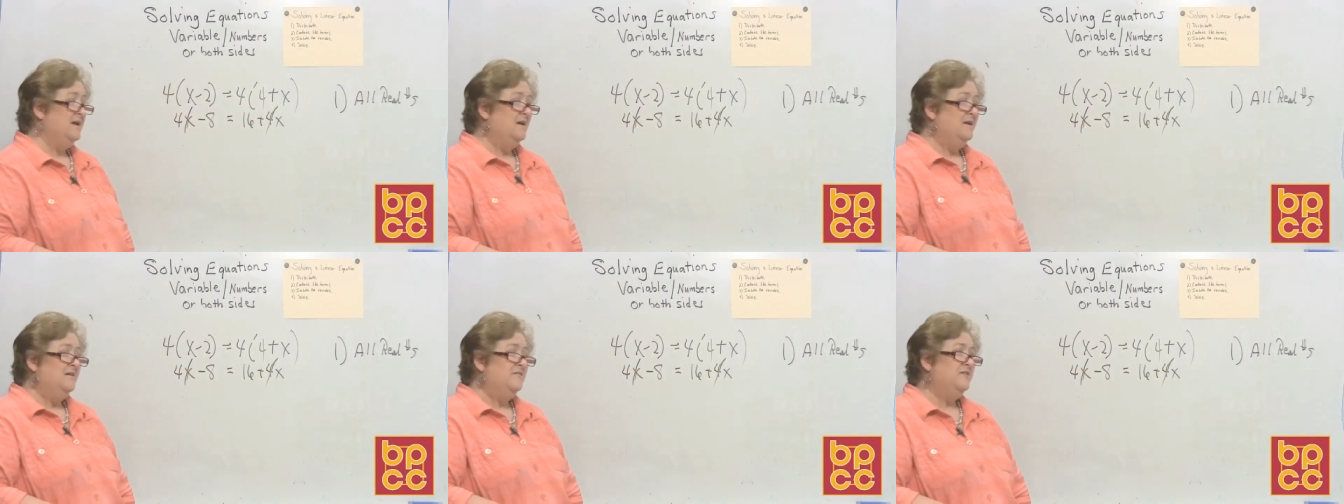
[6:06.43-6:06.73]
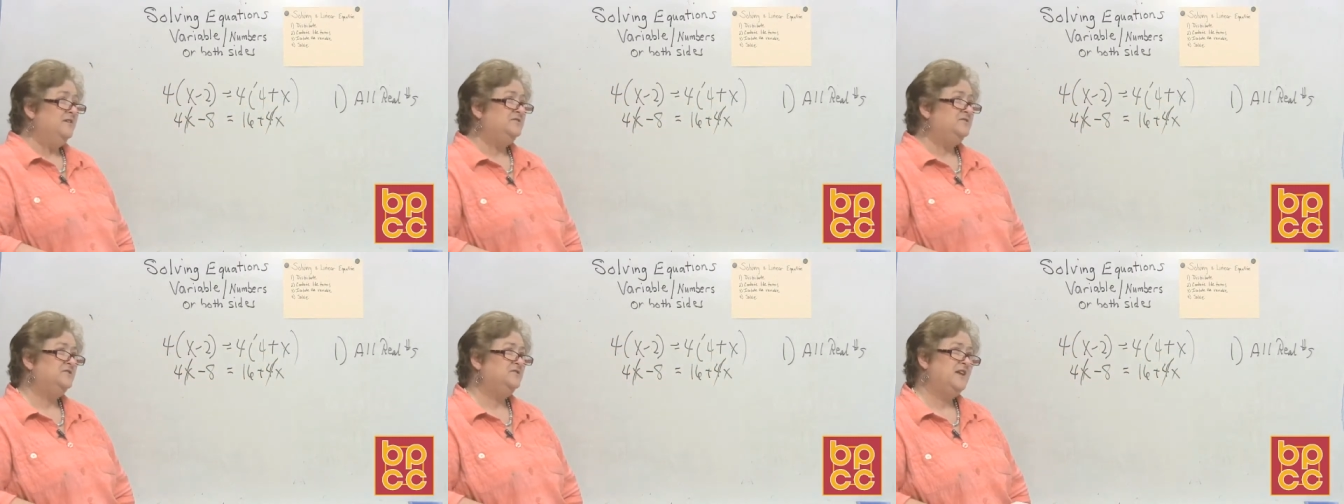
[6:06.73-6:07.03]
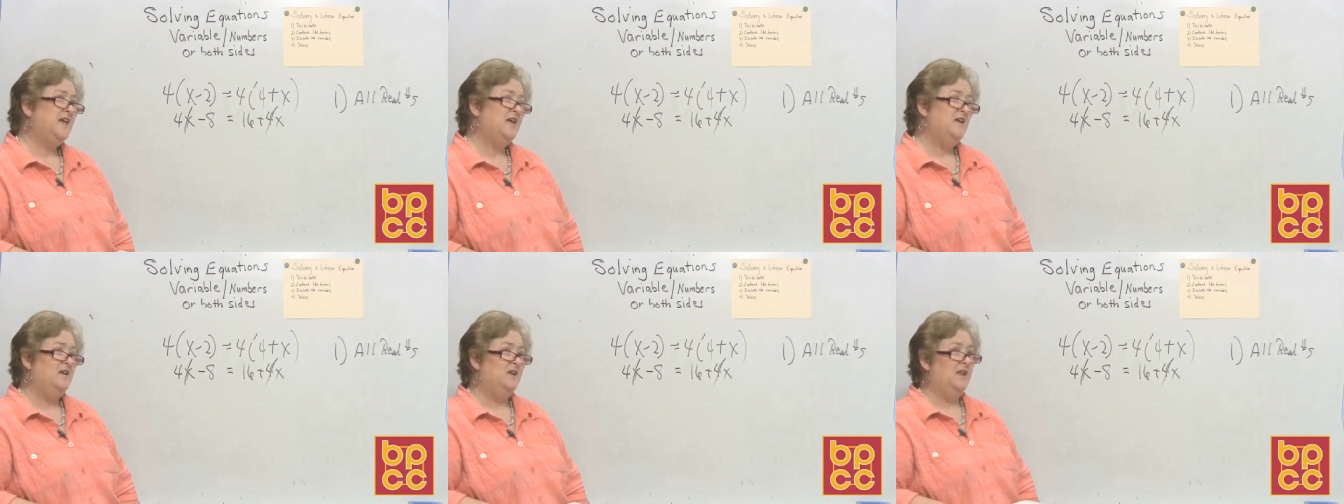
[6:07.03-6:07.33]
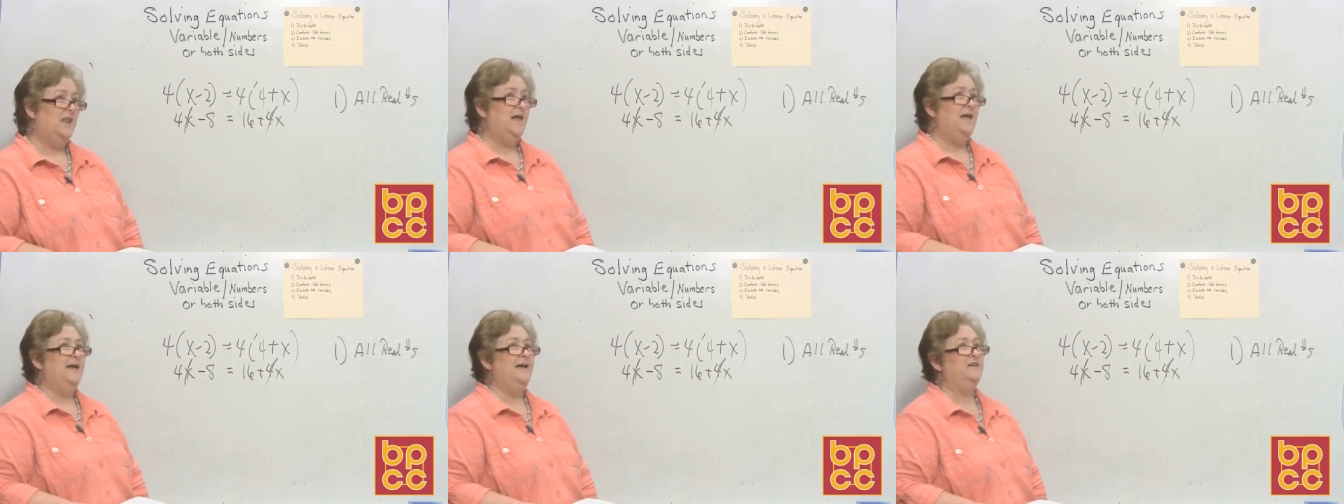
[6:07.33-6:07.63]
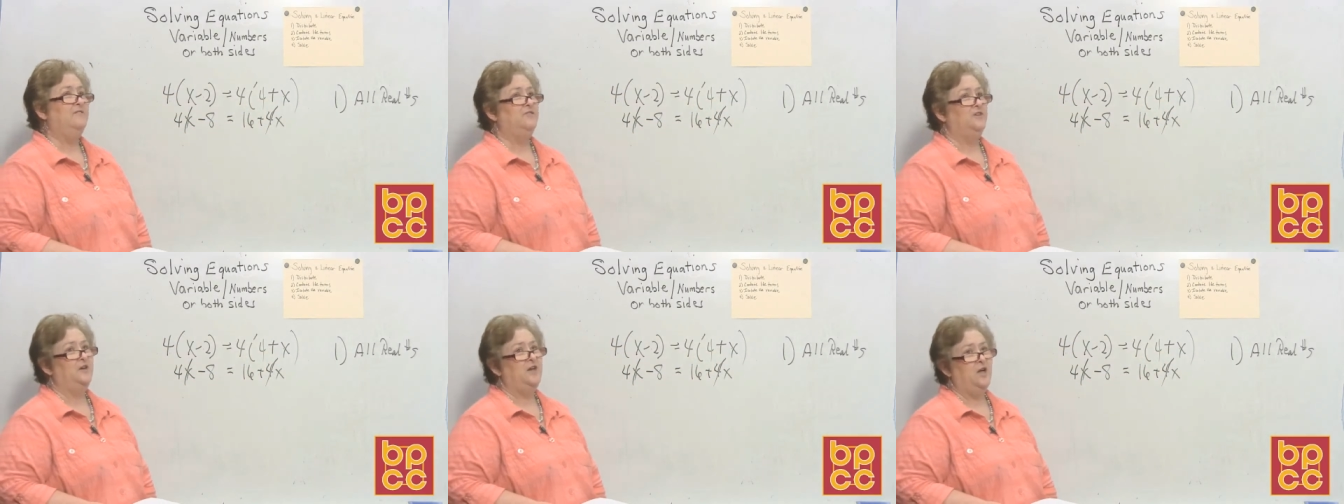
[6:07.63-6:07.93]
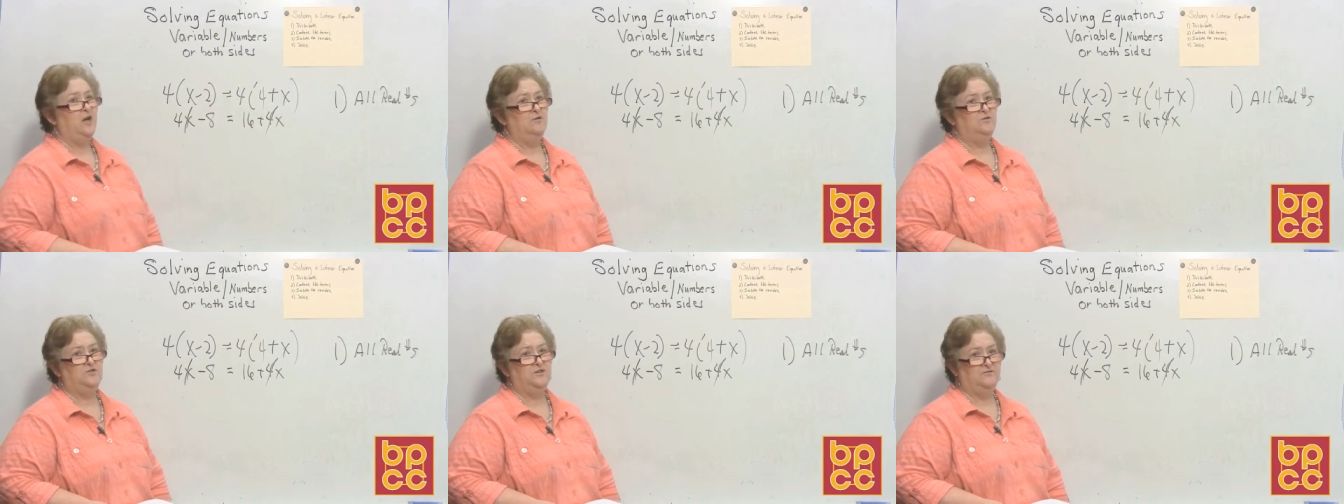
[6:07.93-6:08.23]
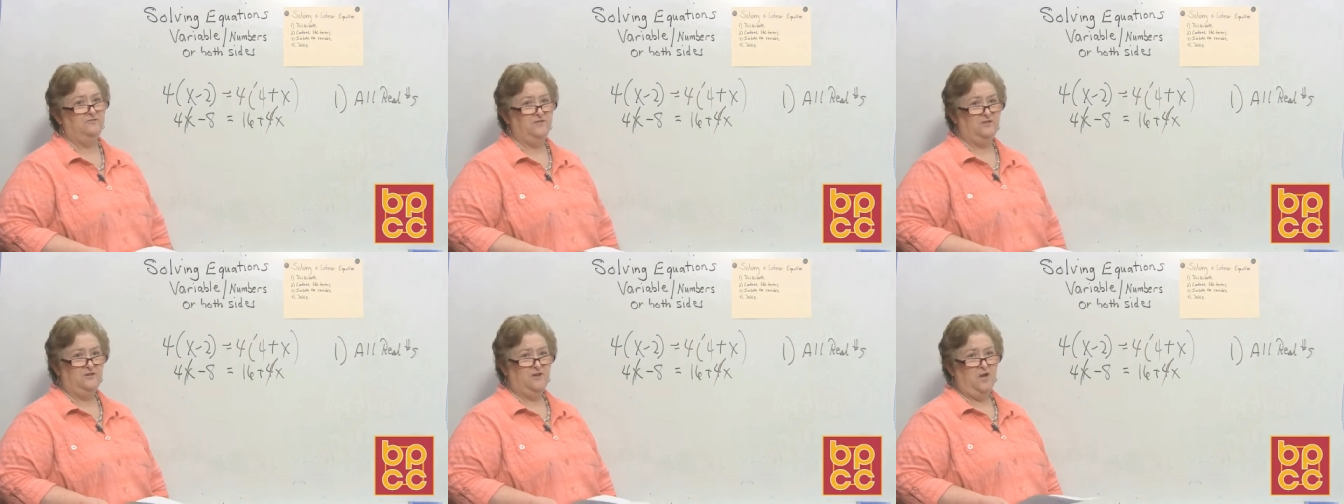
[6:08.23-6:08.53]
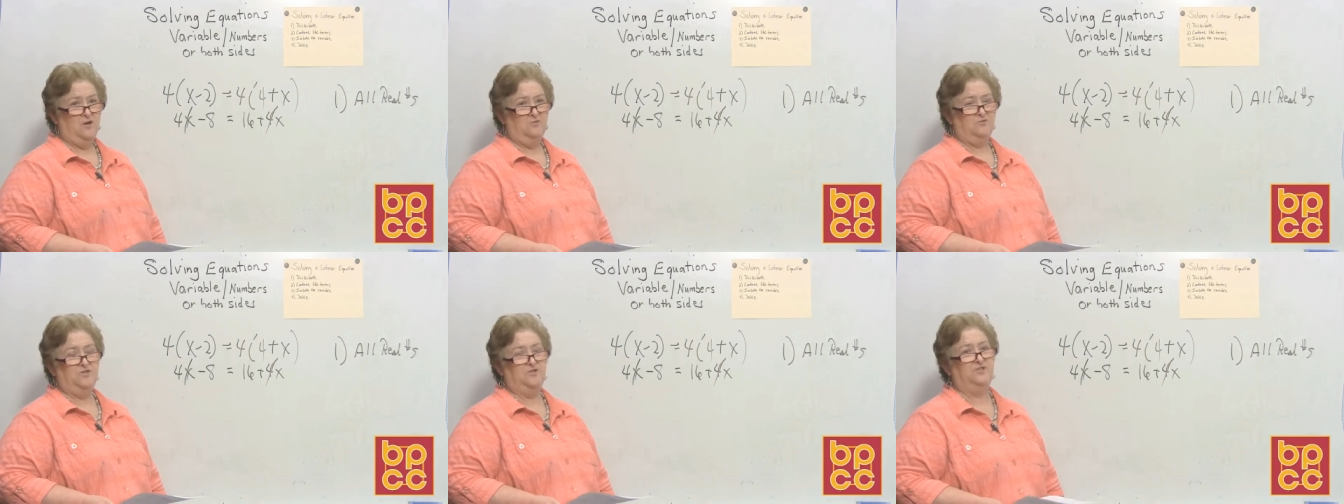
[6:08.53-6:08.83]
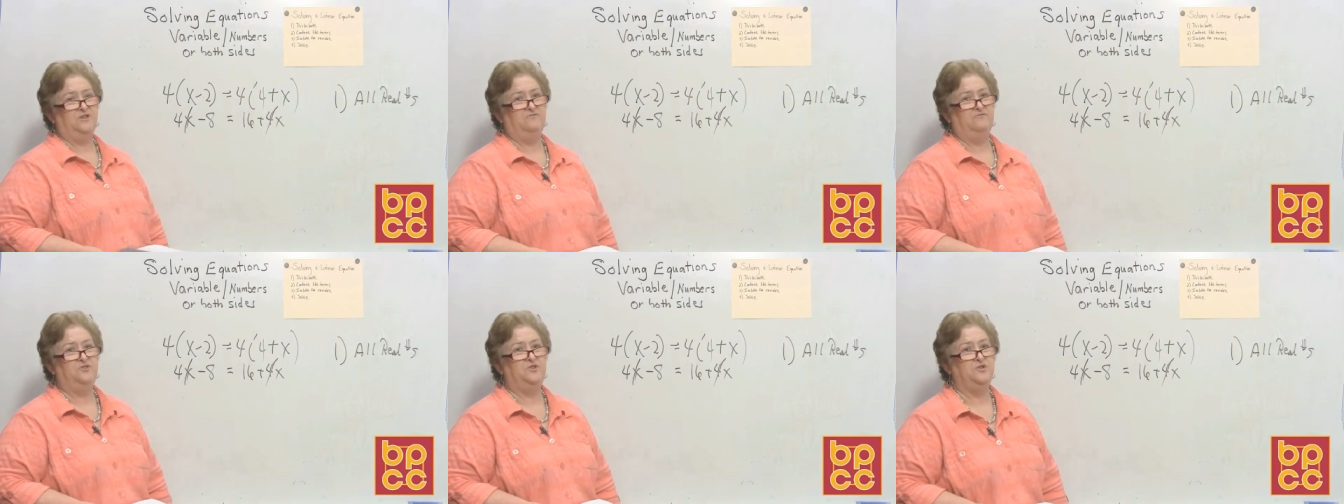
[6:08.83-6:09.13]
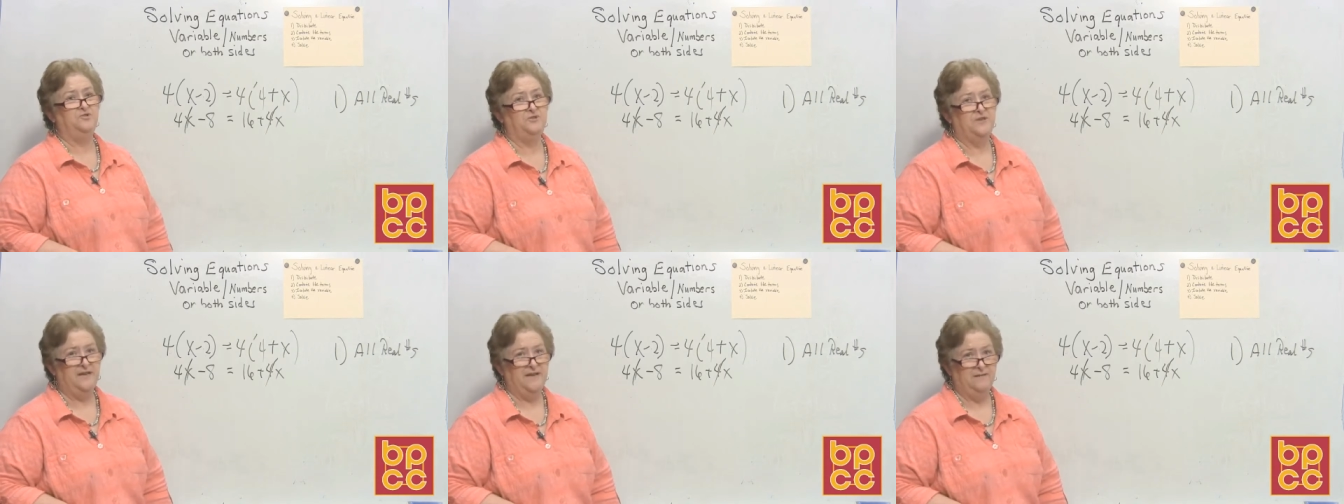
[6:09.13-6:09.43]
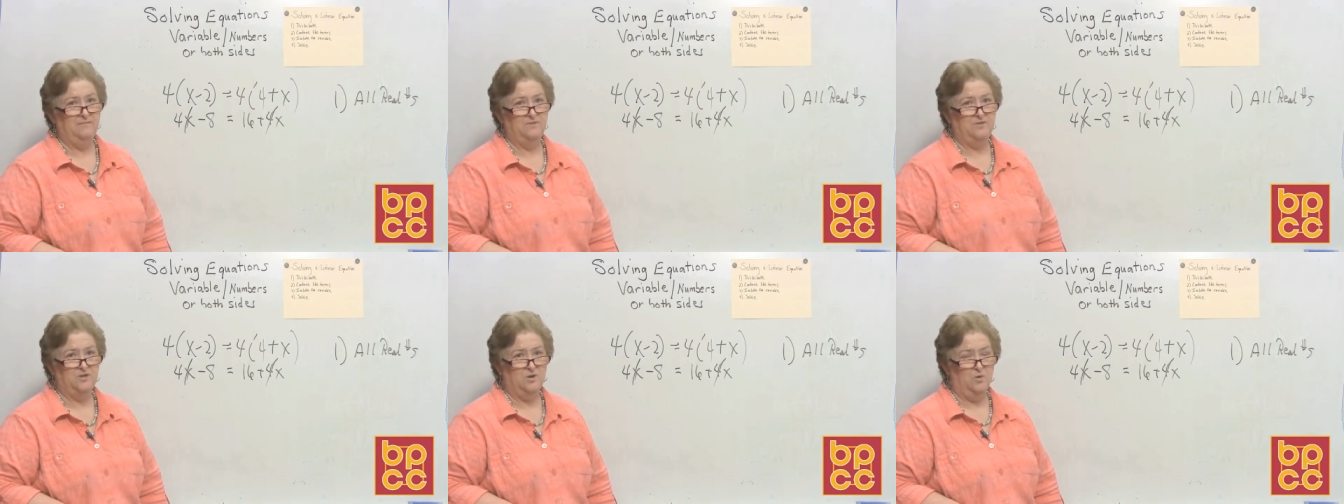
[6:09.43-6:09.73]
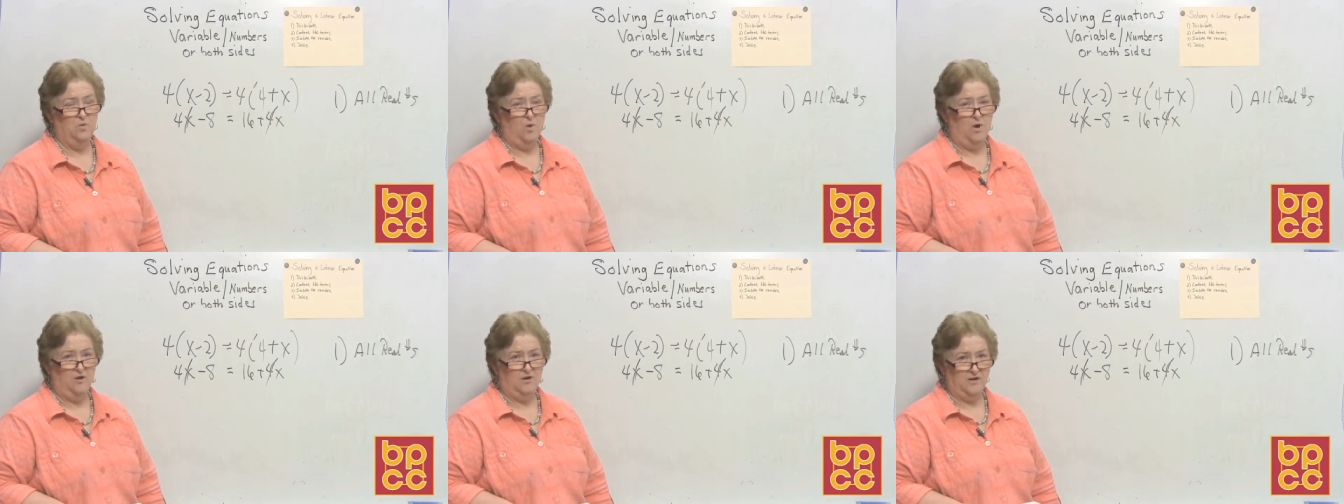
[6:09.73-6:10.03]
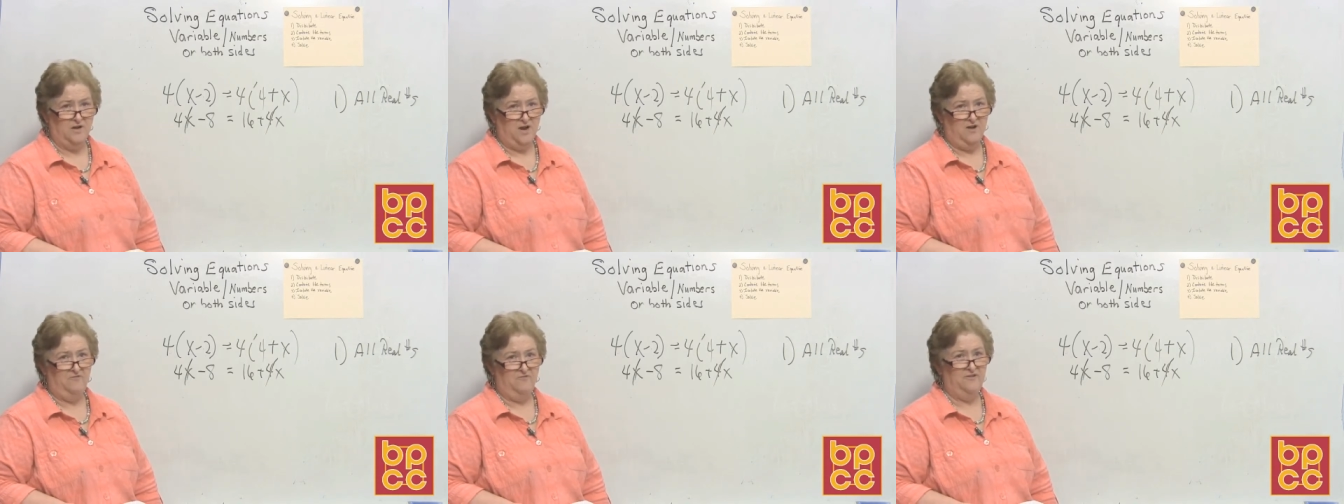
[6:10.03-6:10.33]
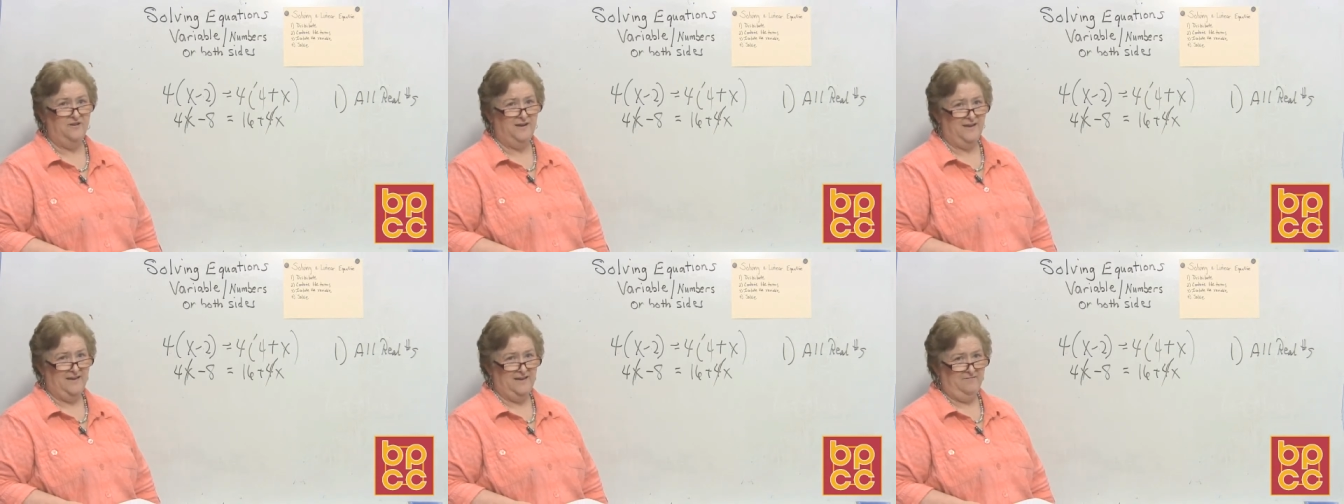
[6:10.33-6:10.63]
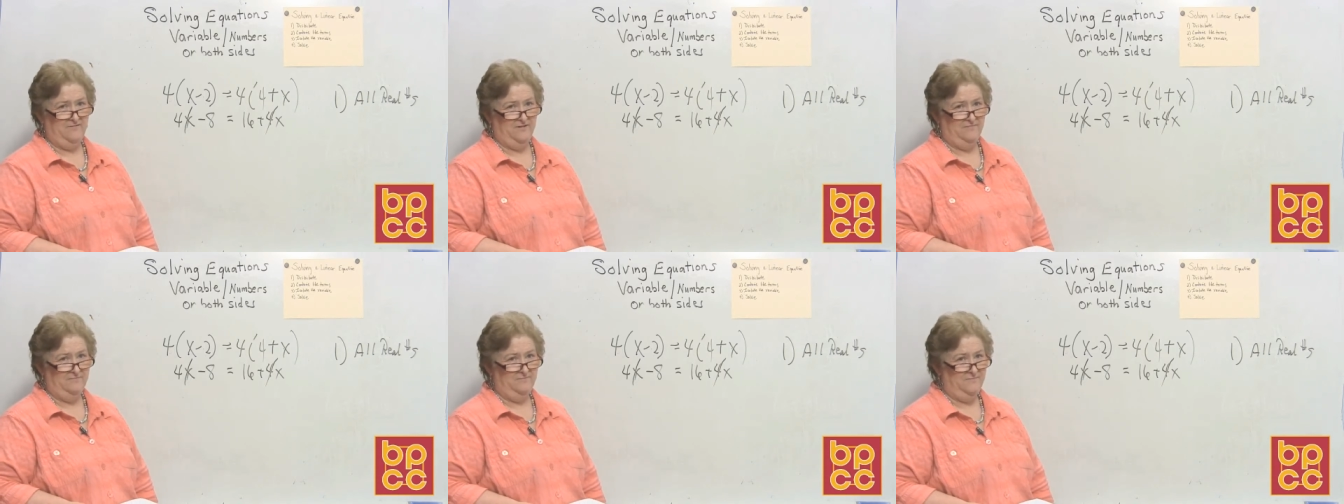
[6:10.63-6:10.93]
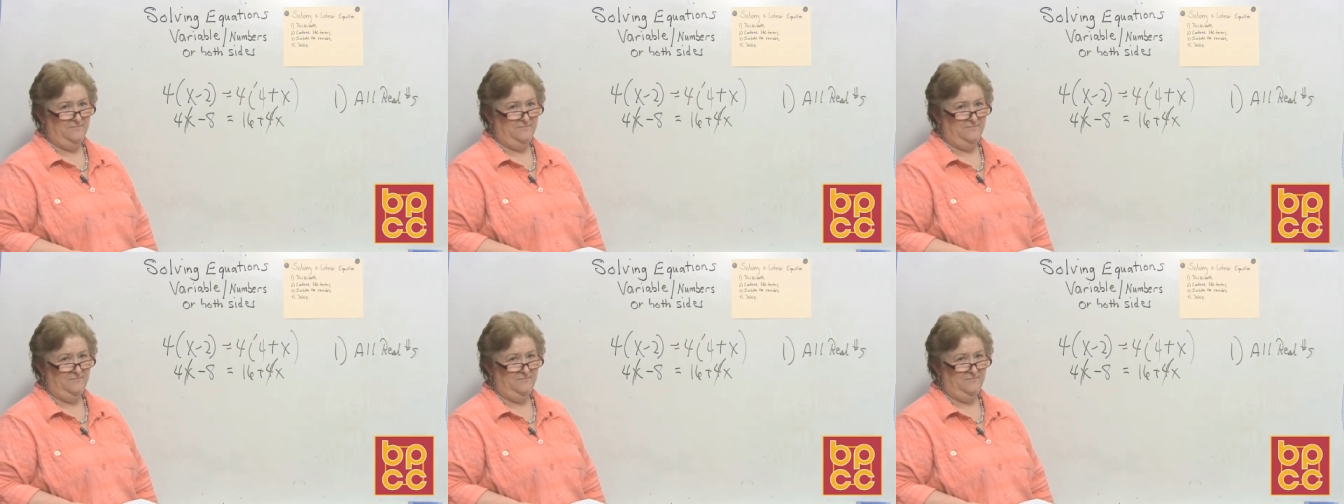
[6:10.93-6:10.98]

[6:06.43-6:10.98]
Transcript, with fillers: this is kind of like the coach of the coaches of two teams walking off and leaving.